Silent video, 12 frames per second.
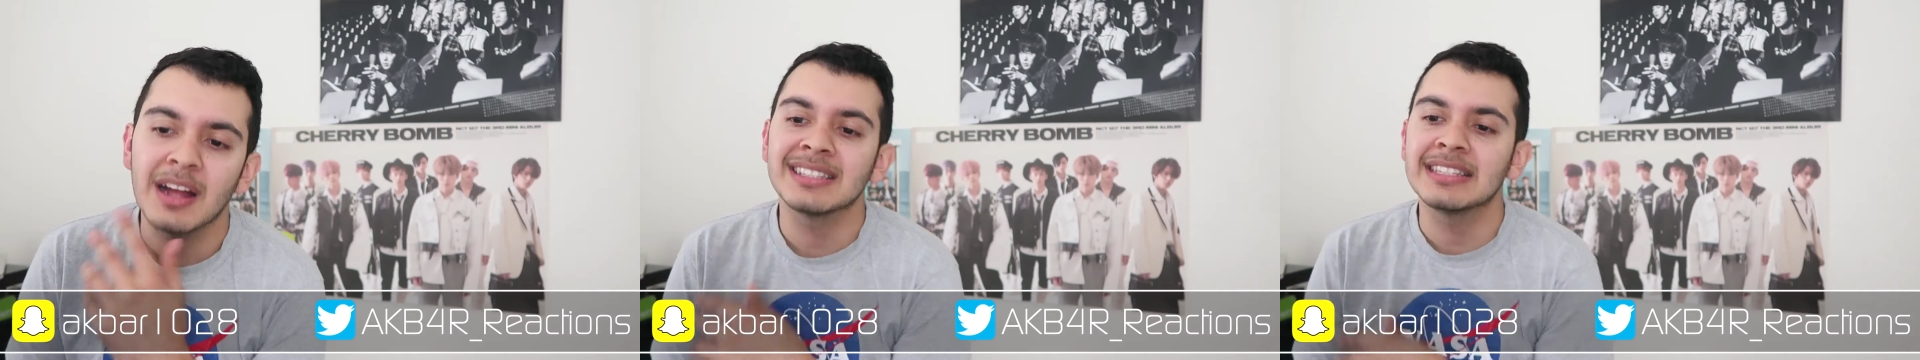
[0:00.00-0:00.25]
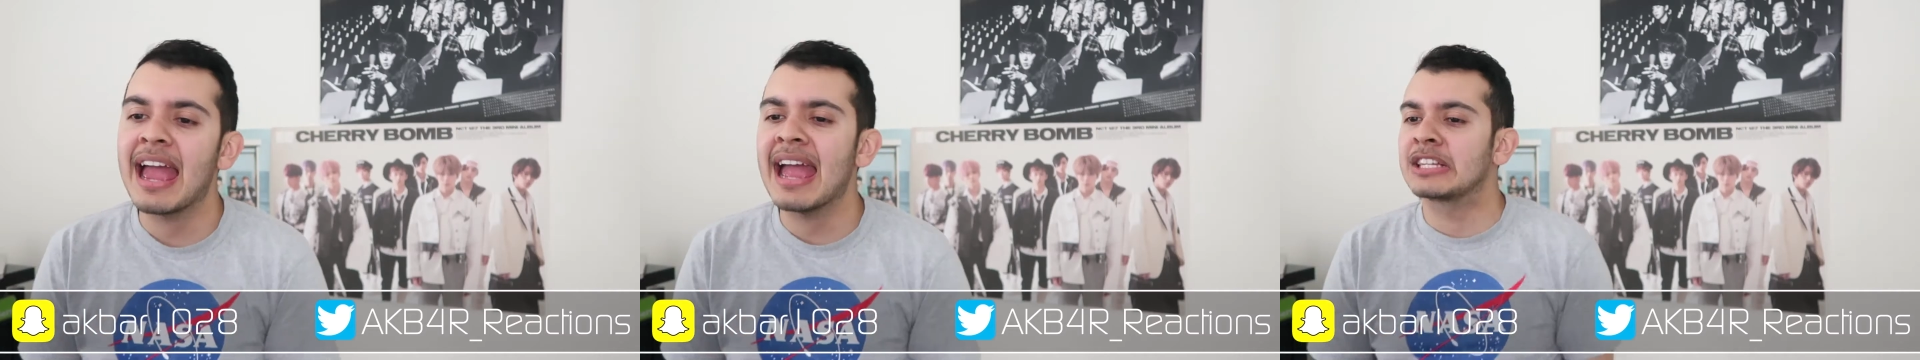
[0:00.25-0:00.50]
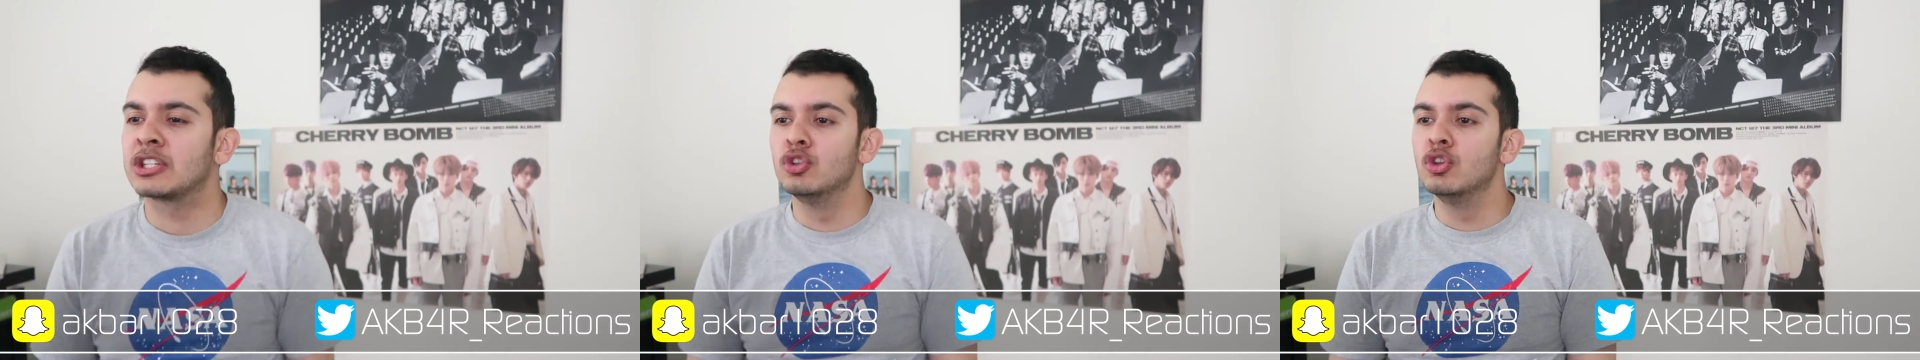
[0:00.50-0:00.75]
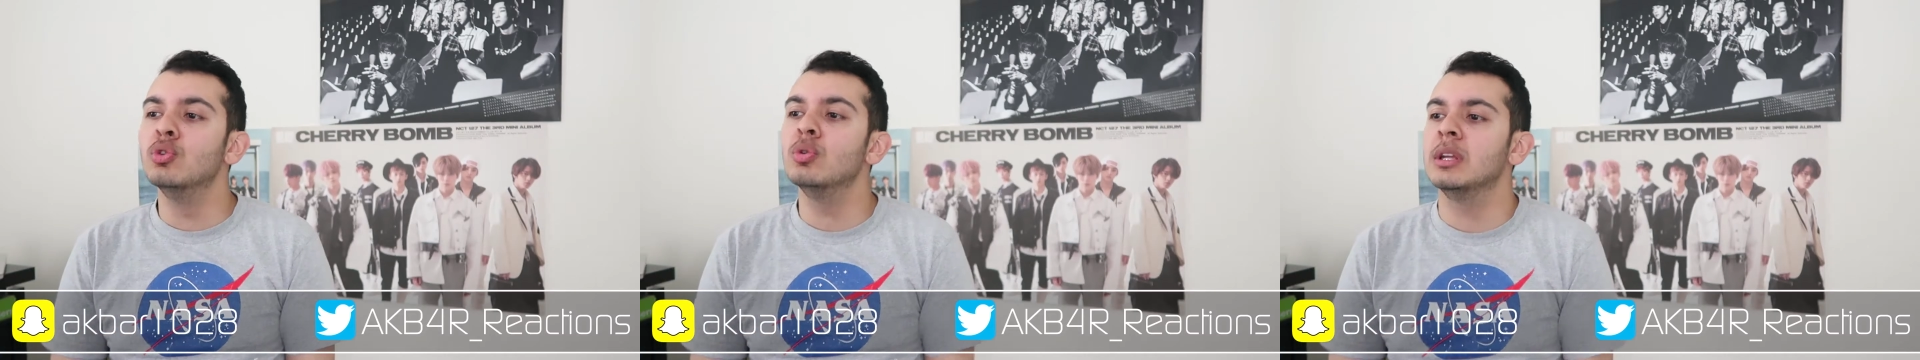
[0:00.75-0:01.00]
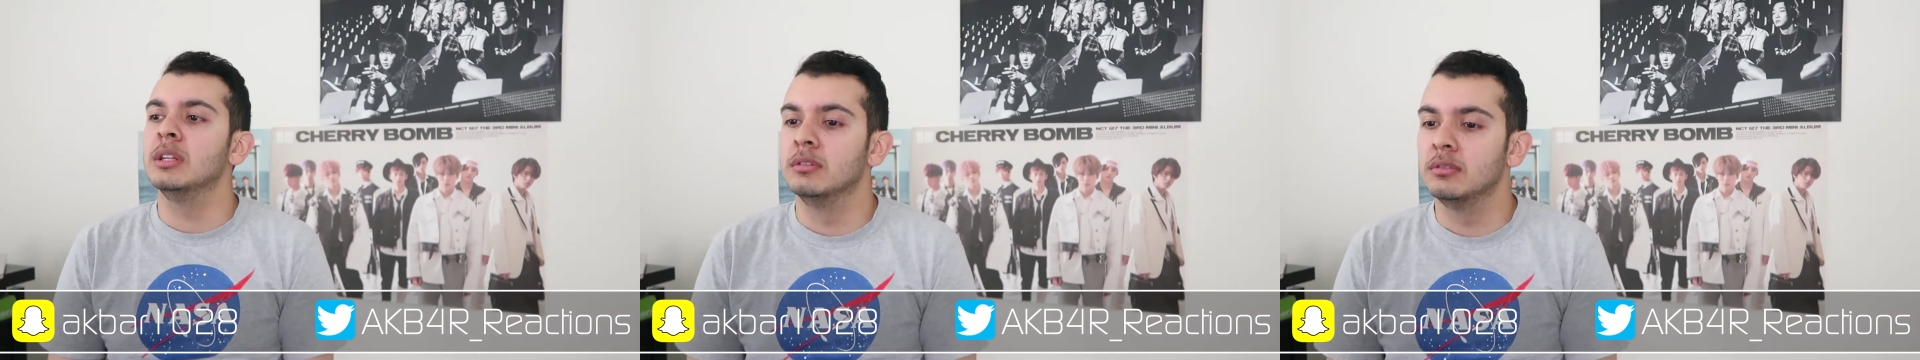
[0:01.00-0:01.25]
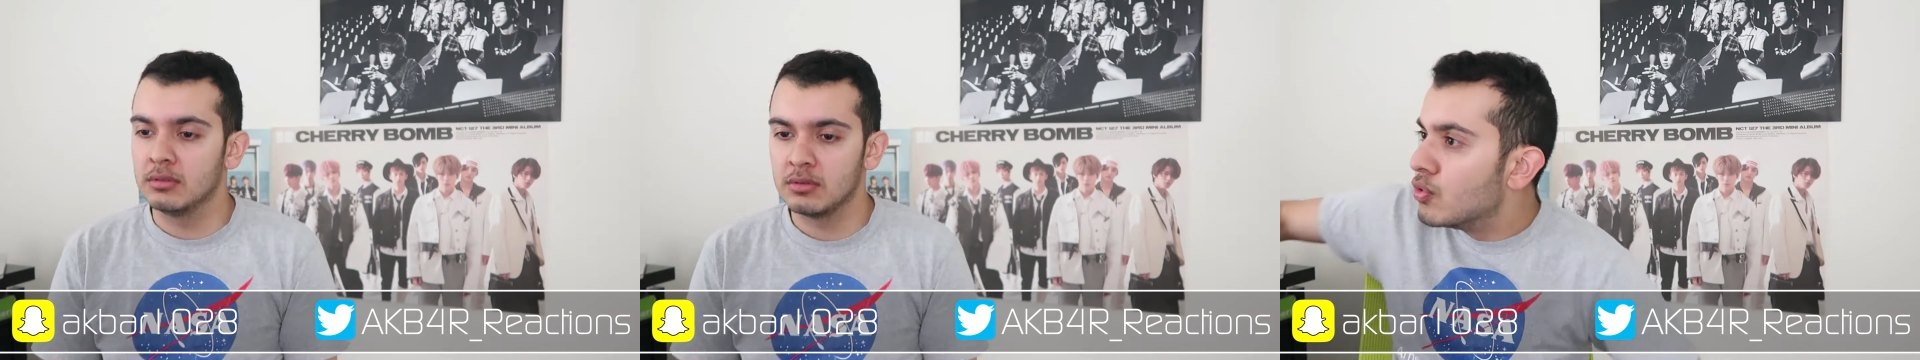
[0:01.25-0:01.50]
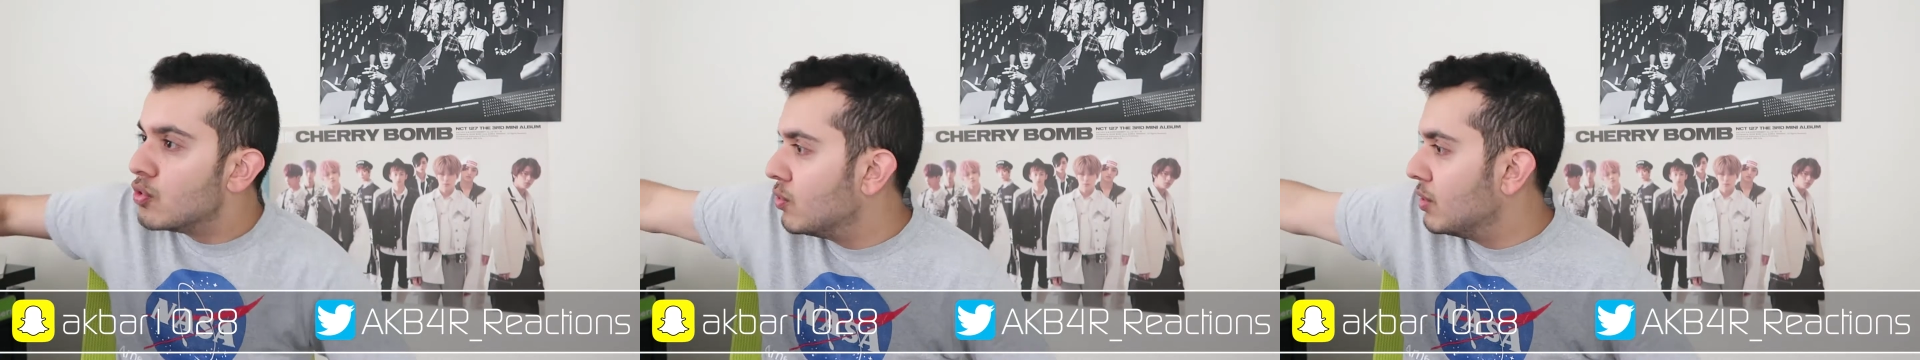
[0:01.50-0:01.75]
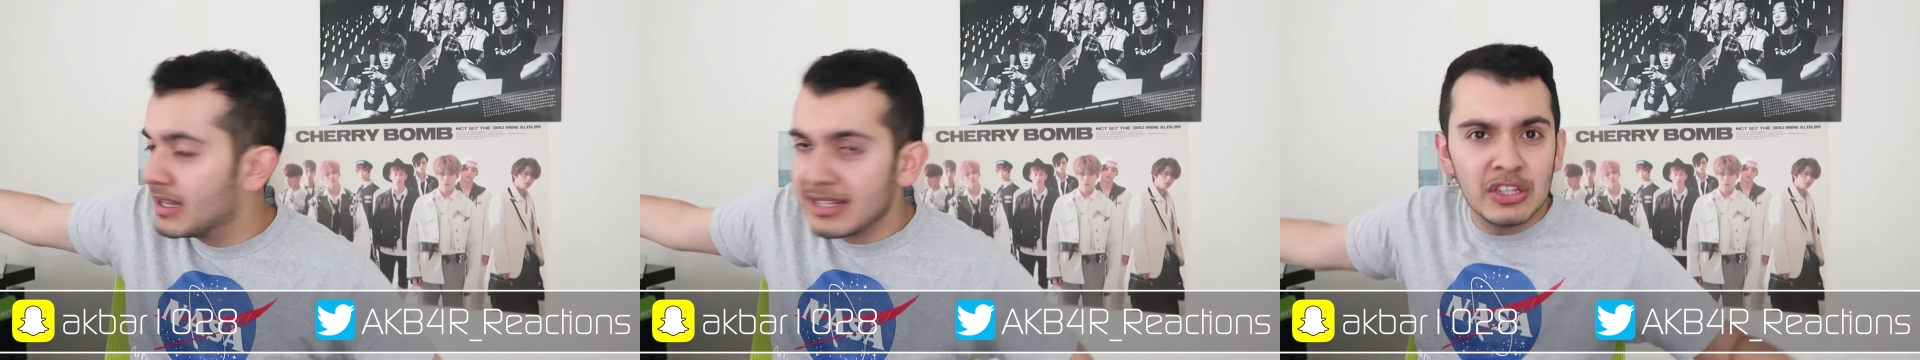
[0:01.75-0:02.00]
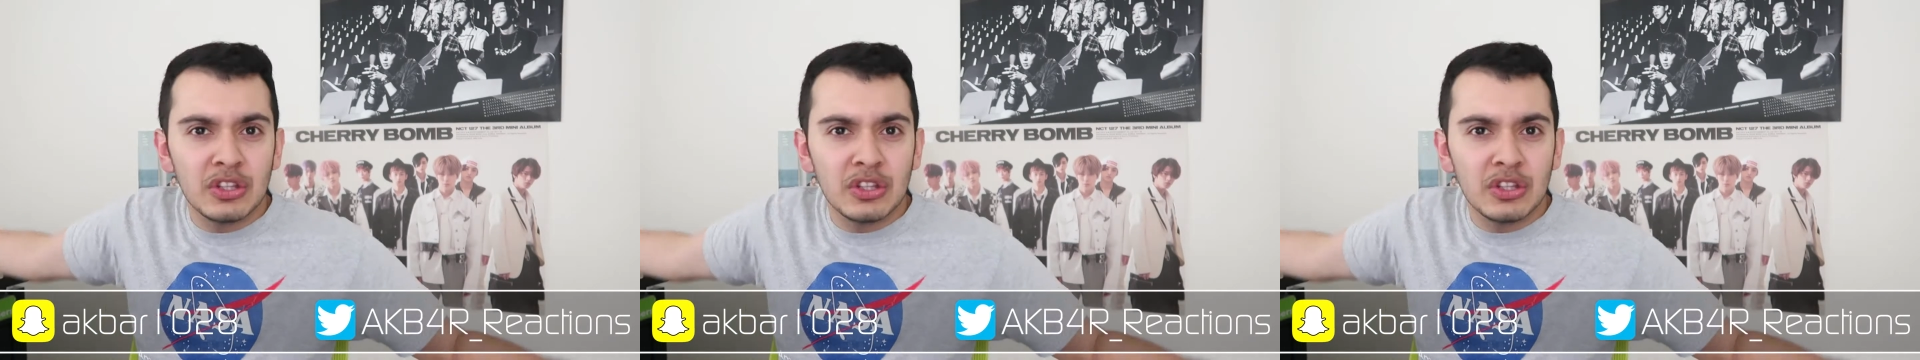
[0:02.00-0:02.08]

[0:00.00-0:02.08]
Monsta X Newton. So Newton is